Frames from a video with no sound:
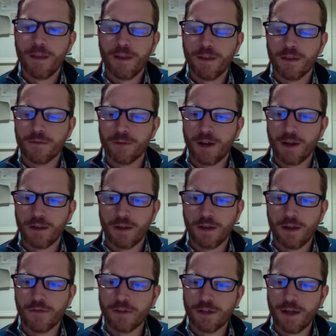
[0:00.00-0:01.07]
And then finally, I
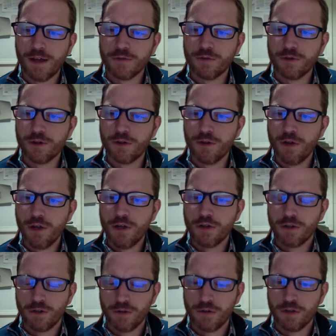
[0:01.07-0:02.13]
have a task for you. You